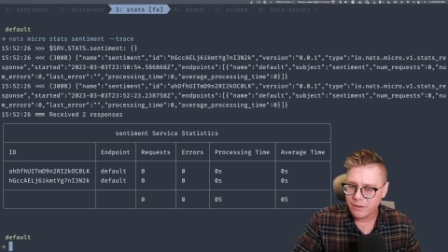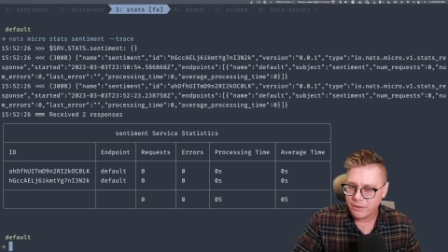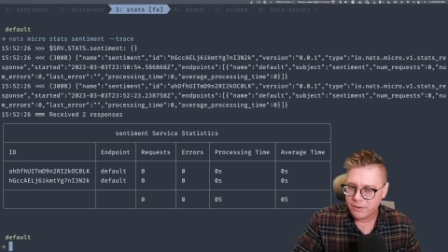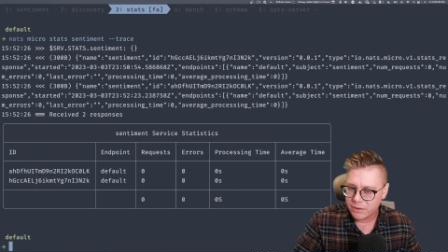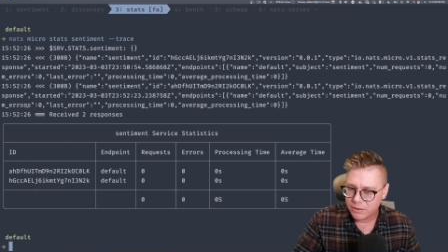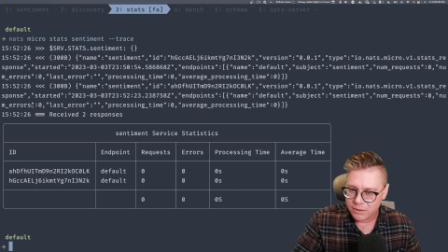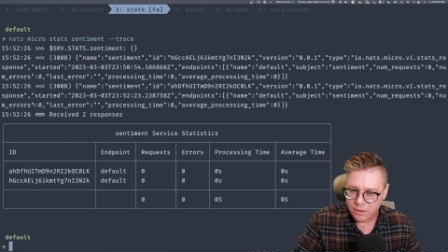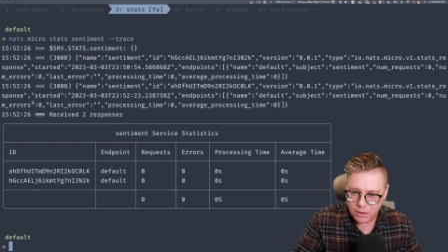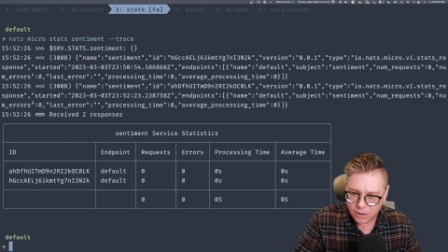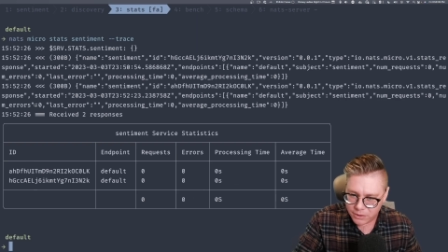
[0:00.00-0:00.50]

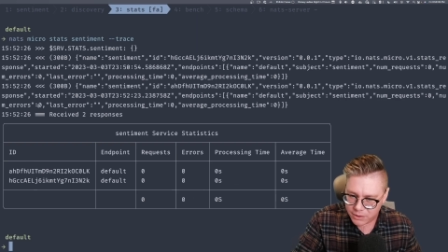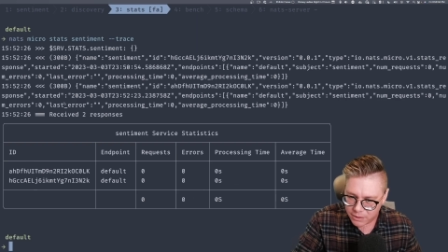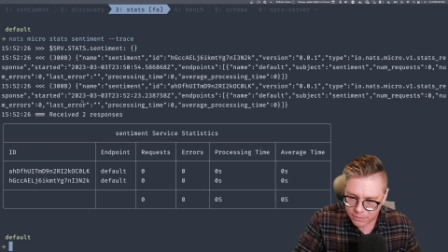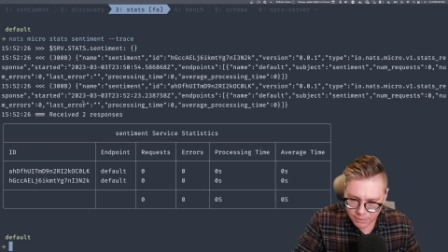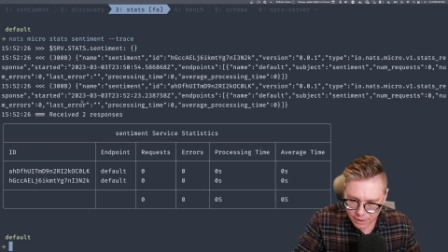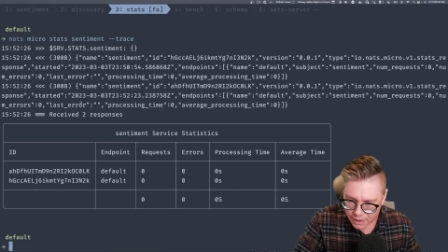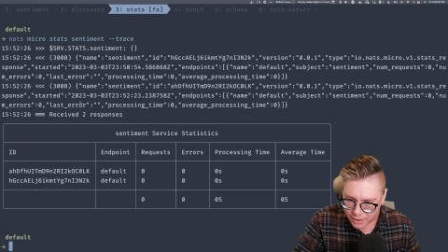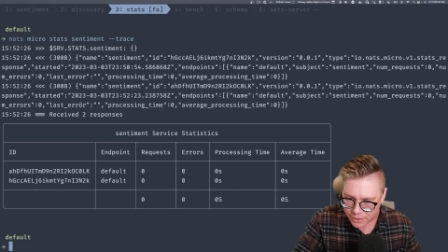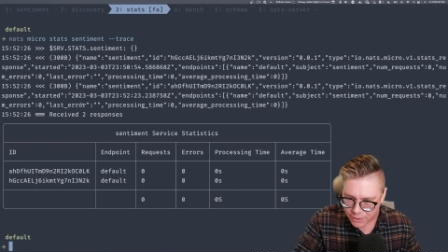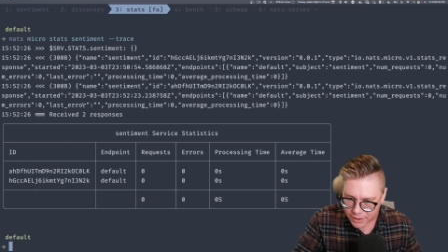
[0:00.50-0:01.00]
there's
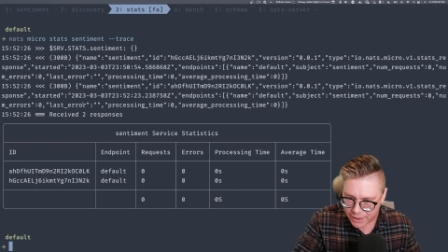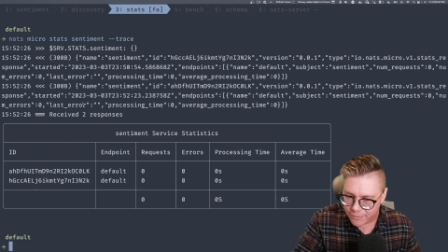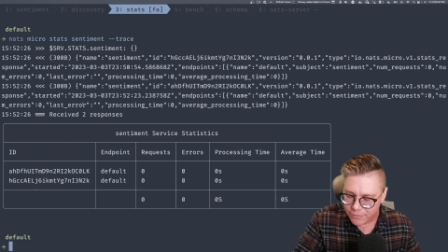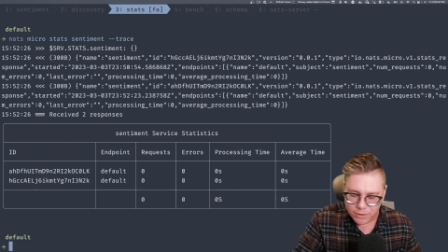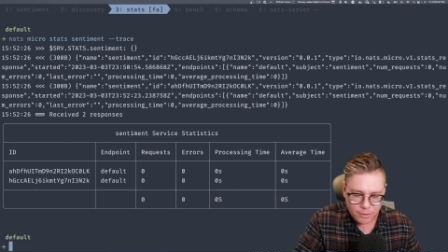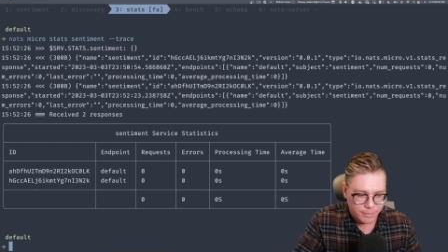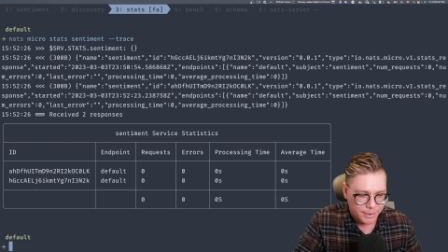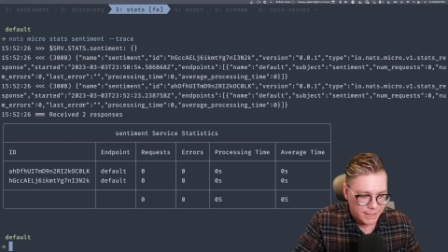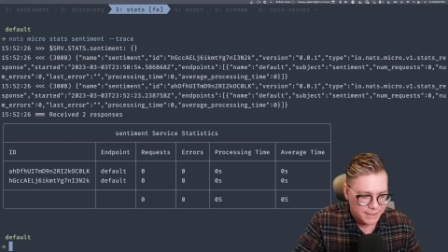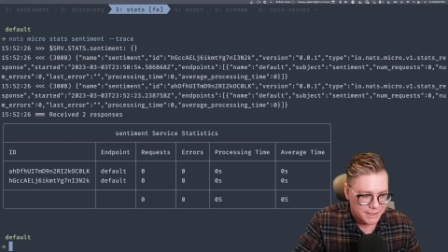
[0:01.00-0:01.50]
also other
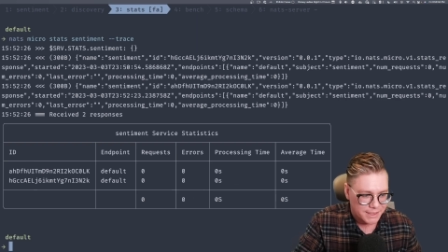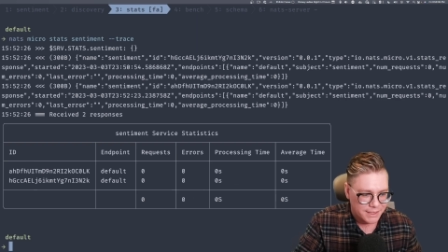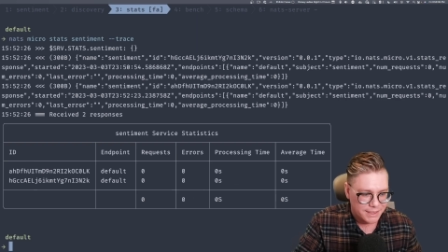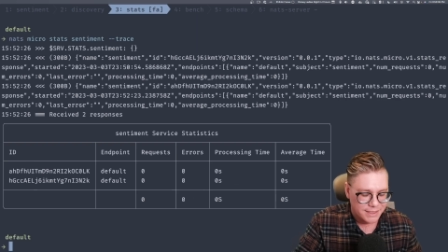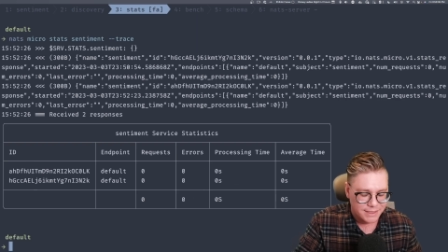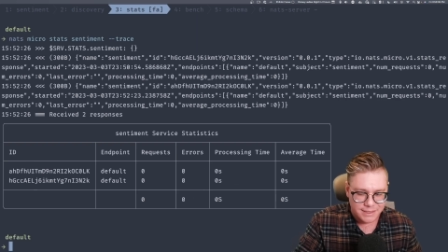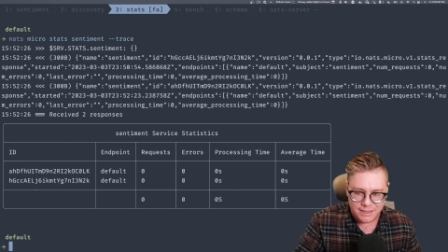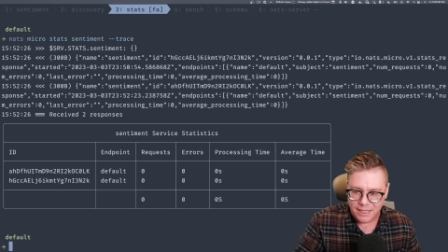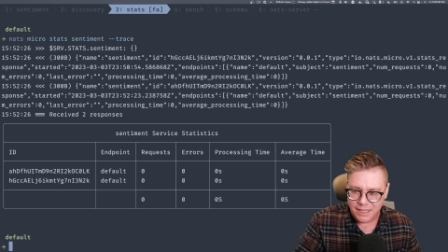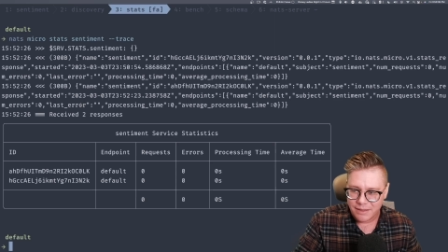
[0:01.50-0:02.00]
information
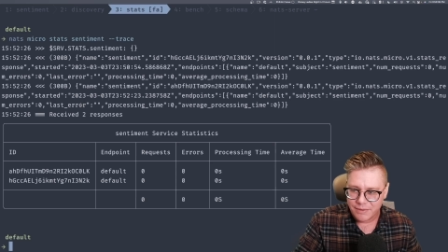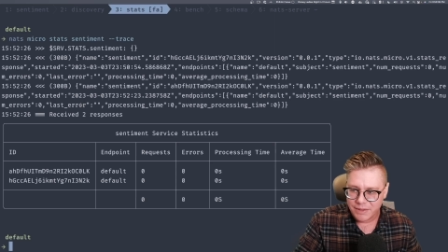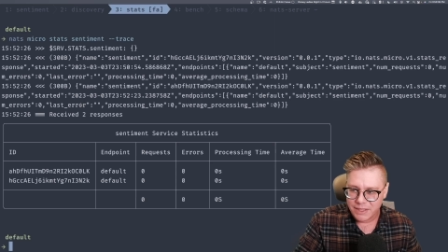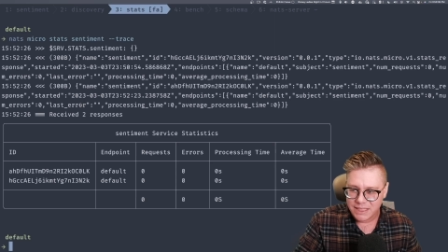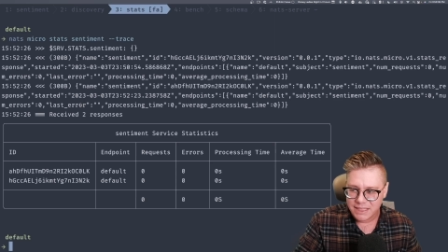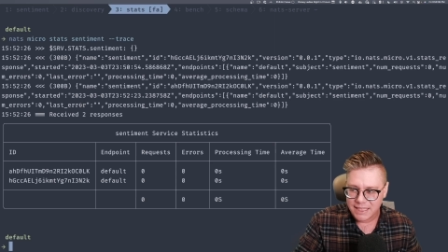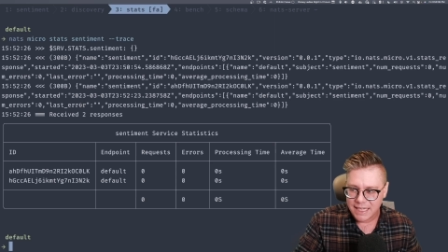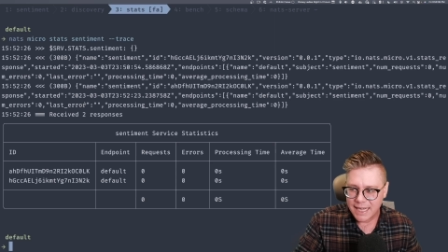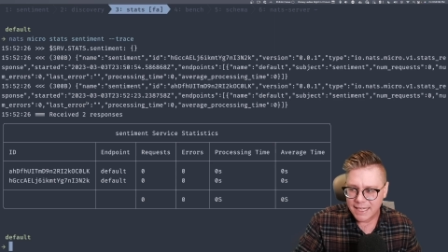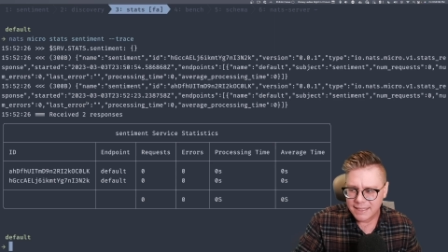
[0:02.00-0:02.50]
inside of
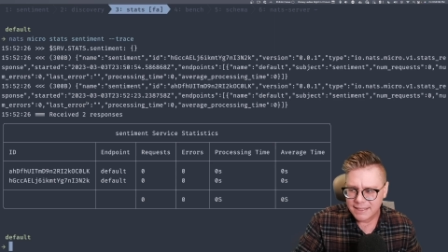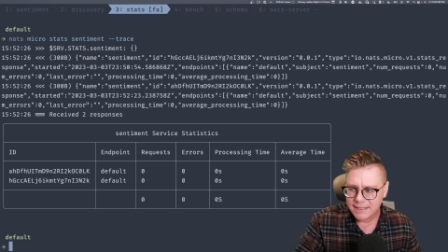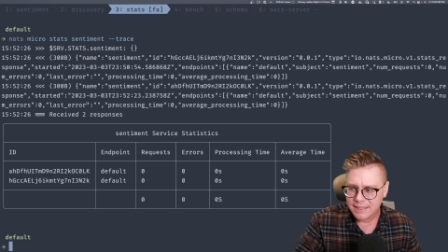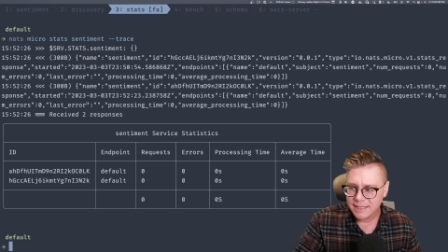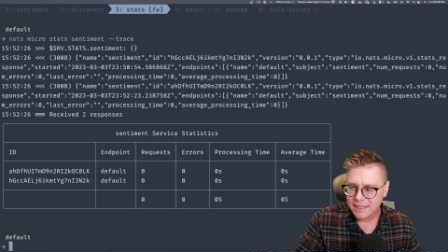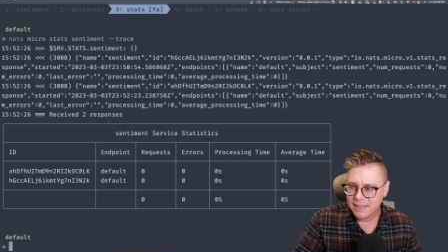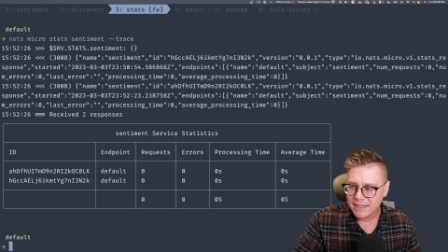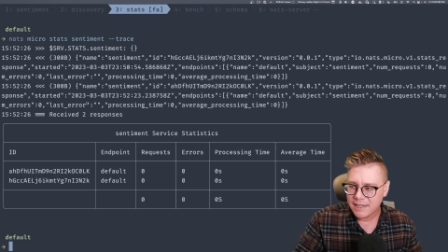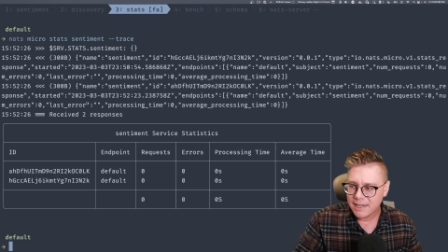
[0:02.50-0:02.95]
these stats.